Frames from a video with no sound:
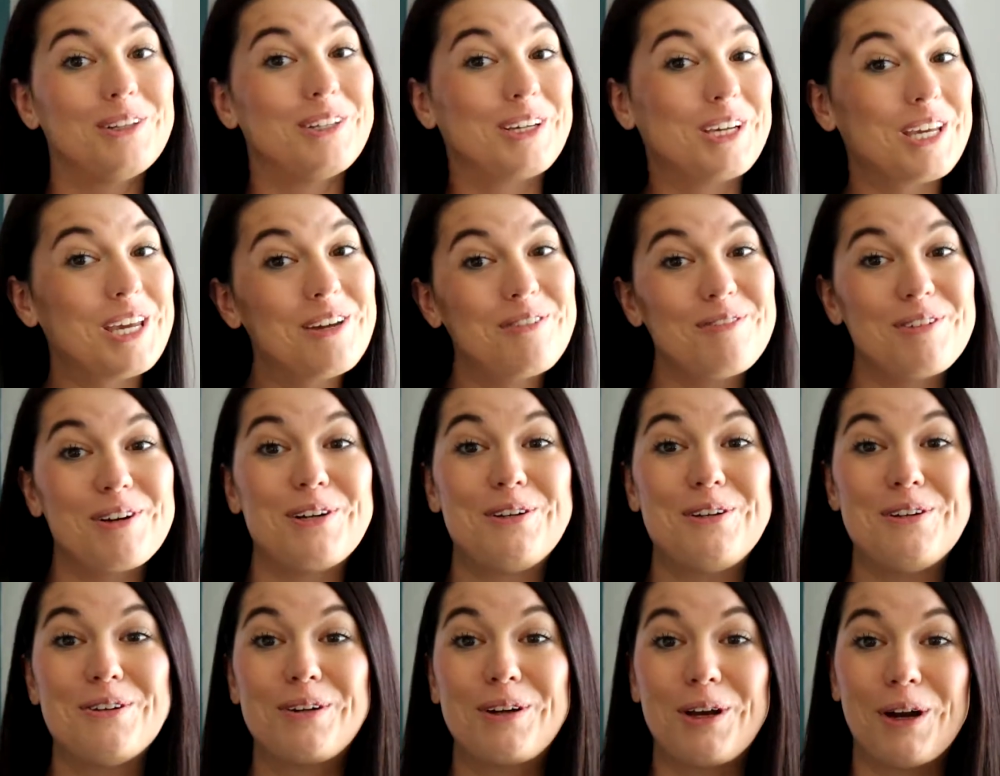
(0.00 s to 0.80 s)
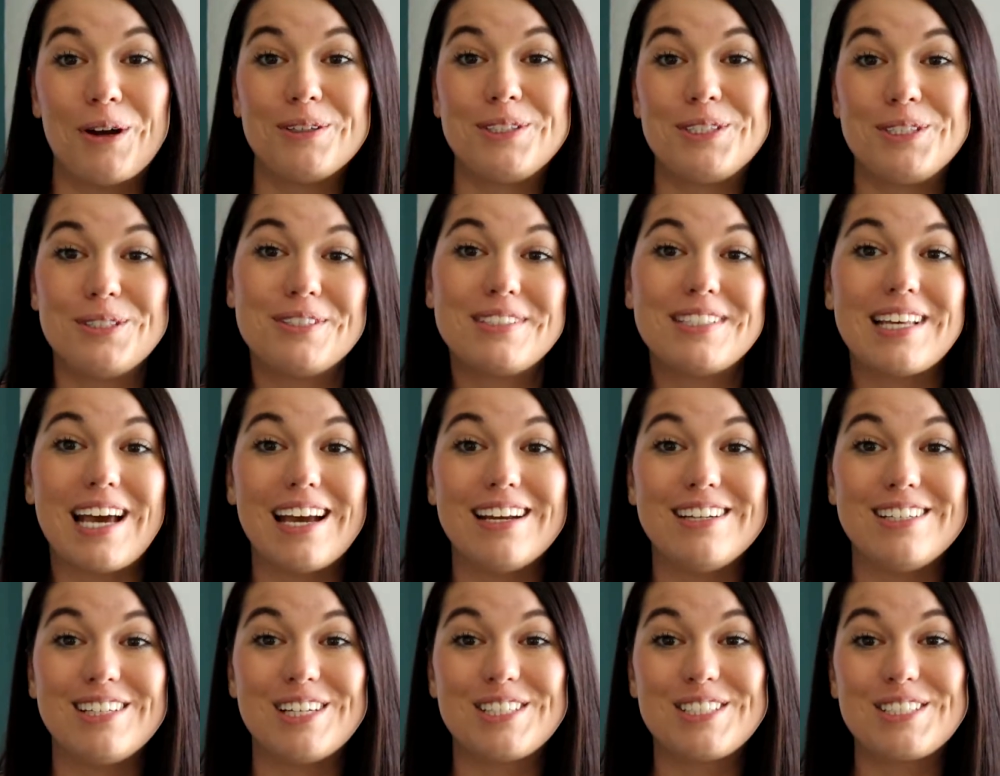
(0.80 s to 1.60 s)
Looking for a new go-to
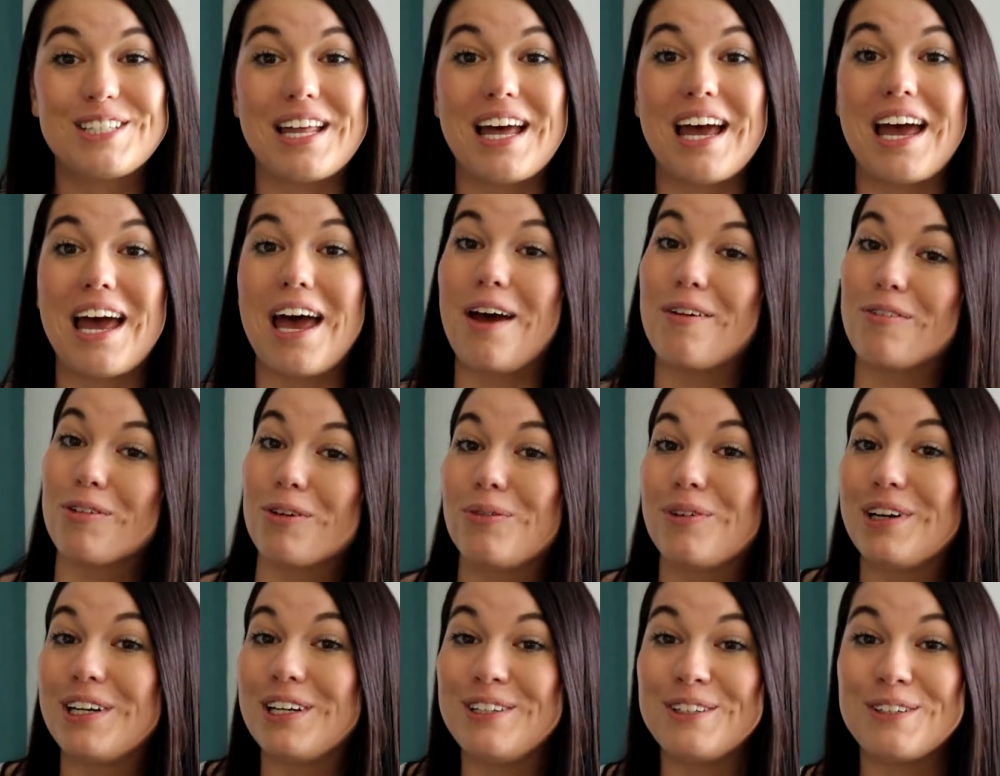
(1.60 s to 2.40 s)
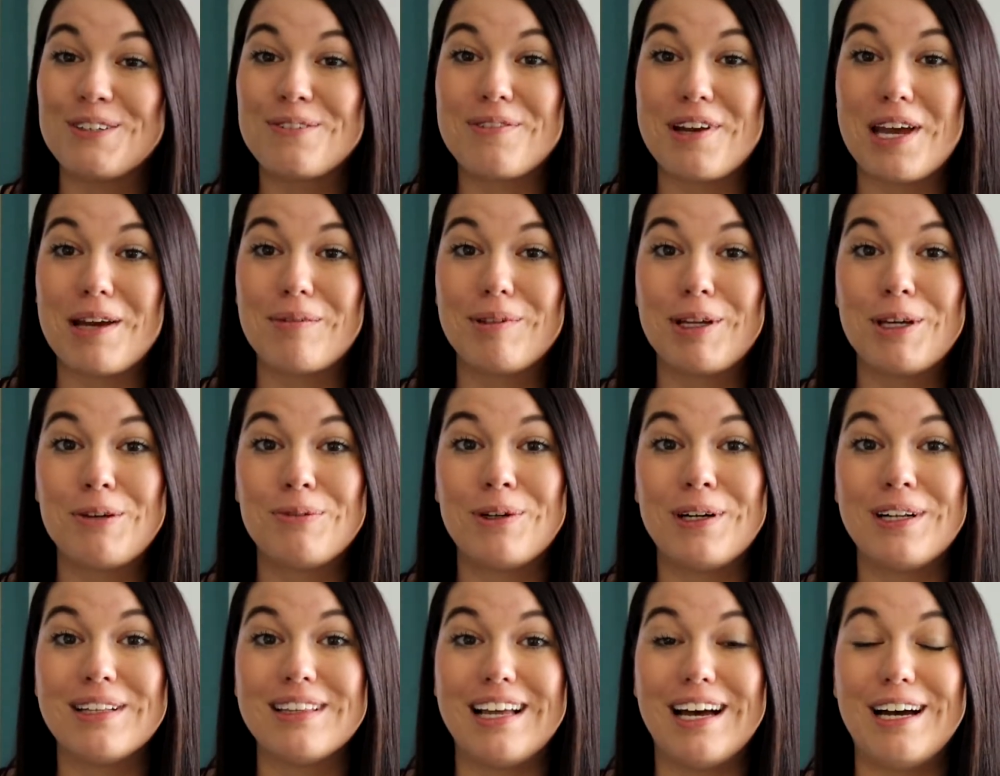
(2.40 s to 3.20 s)
side dish that everyone in your family
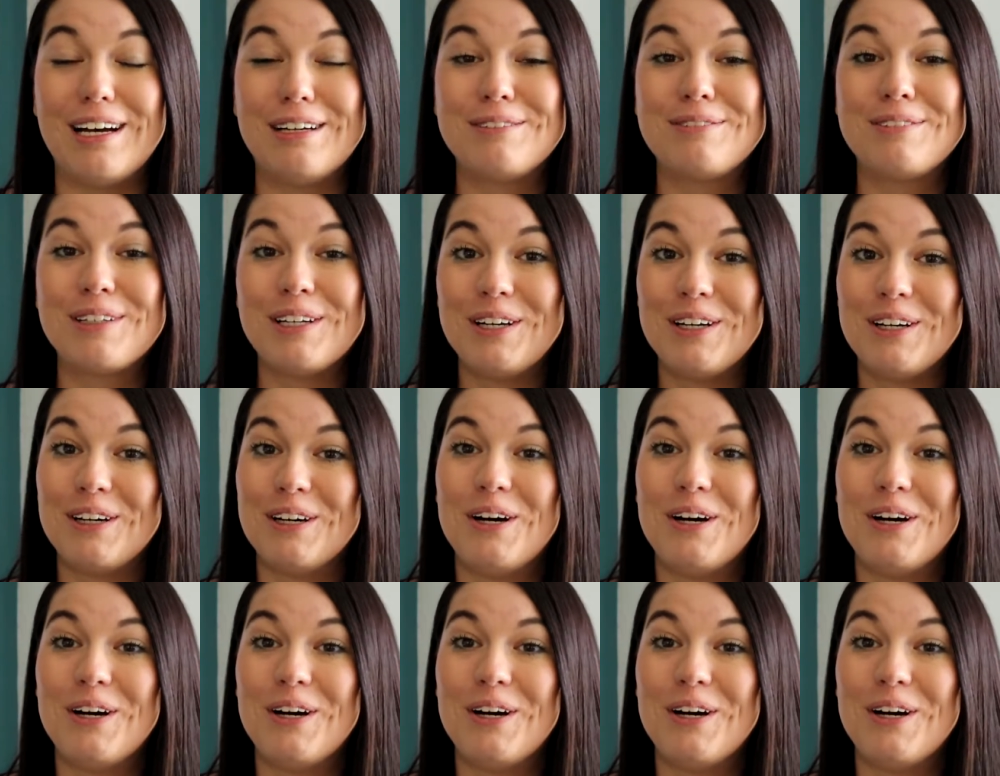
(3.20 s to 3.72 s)
will love?